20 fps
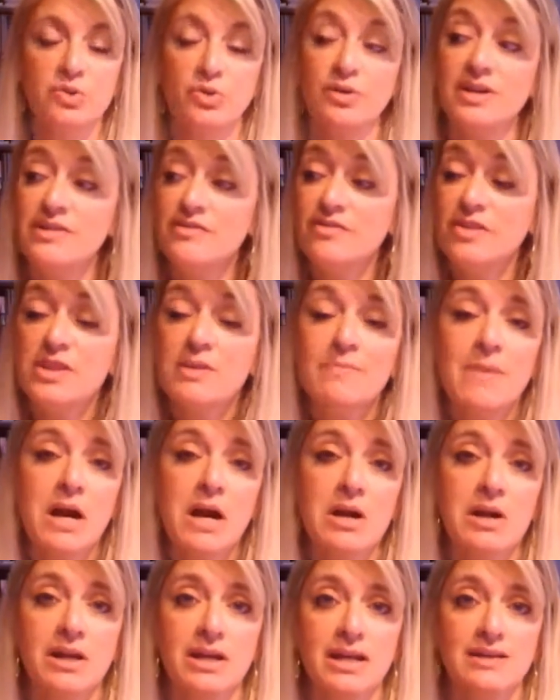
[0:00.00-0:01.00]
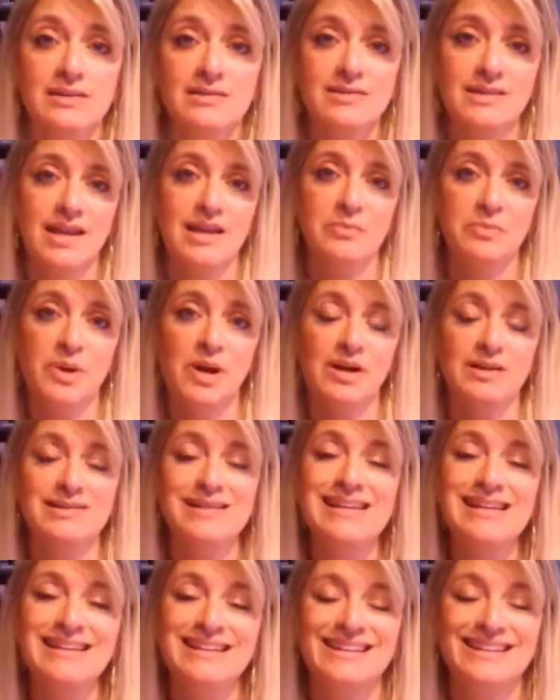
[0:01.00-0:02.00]
or even the marketing sandbox,
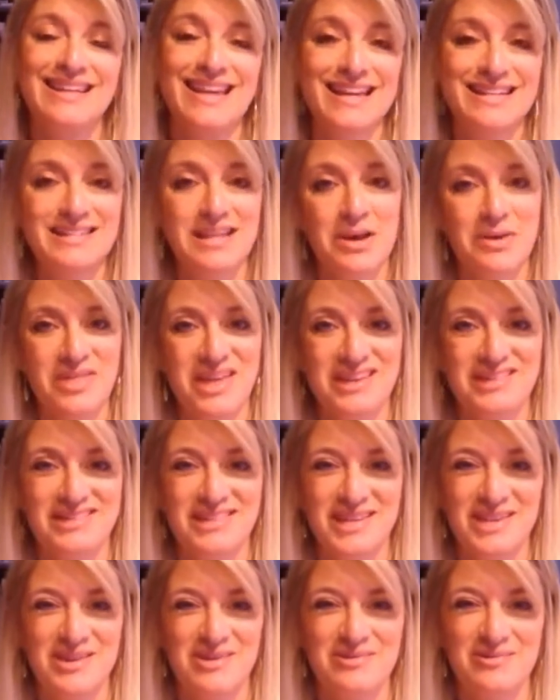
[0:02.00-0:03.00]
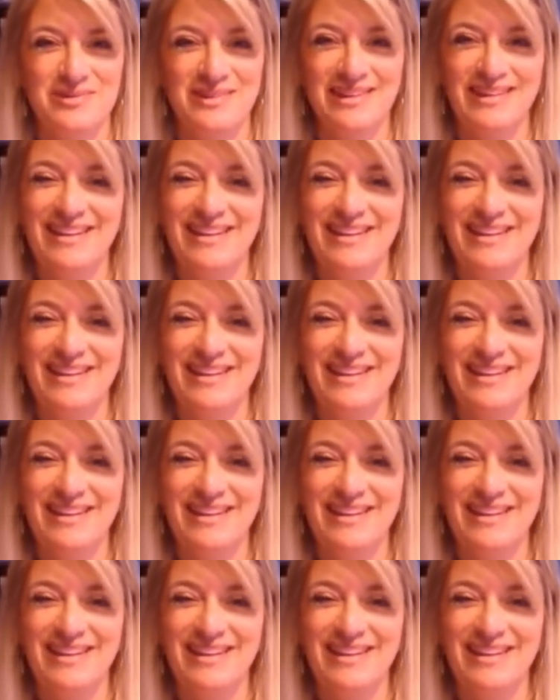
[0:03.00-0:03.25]
guess how they see you?